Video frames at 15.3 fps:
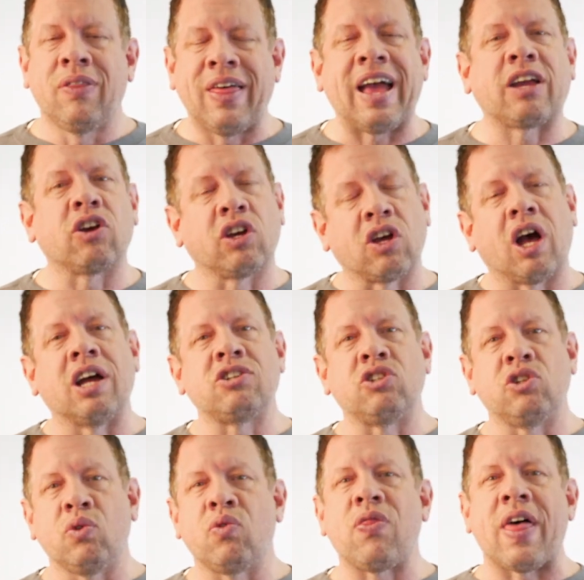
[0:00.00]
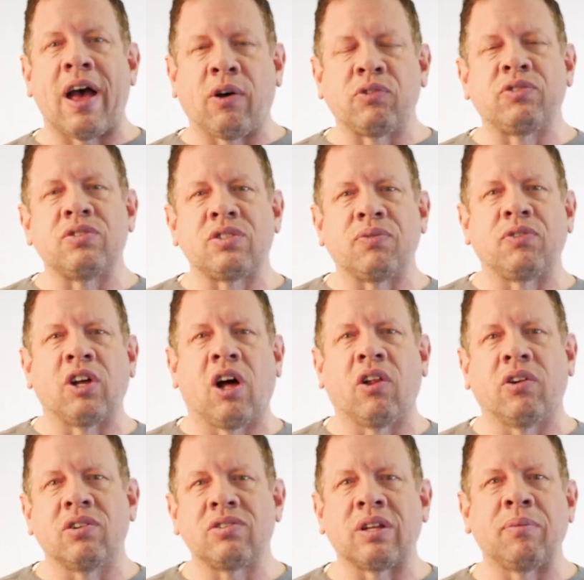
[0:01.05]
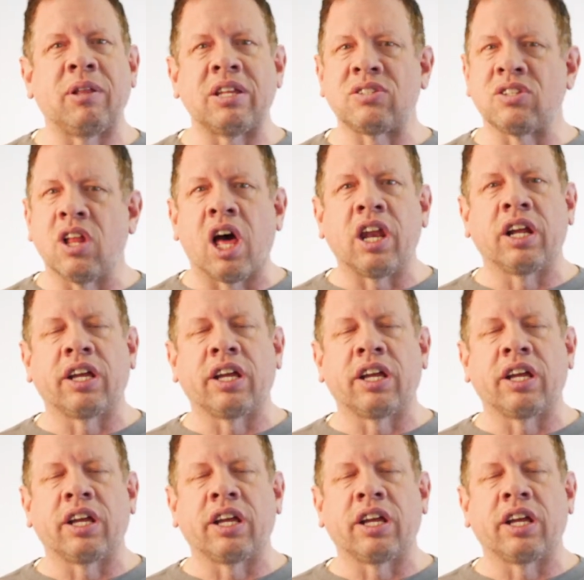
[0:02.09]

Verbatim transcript: that could cost you thousands of dollars. I mean, it's not